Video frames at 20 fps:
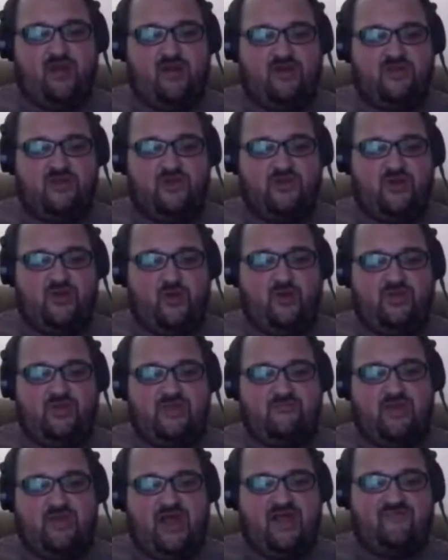you could only
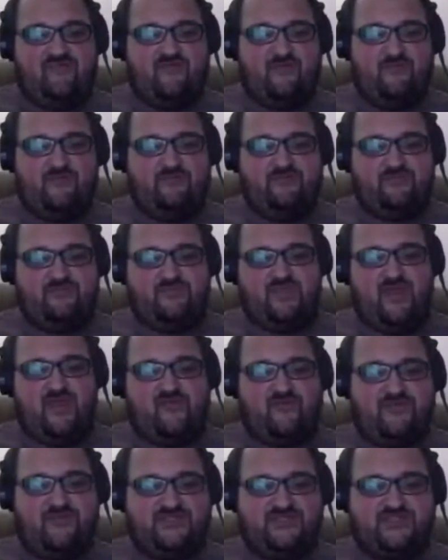buy from
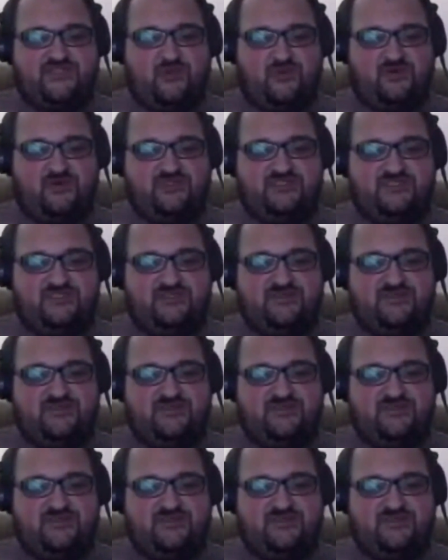government stores.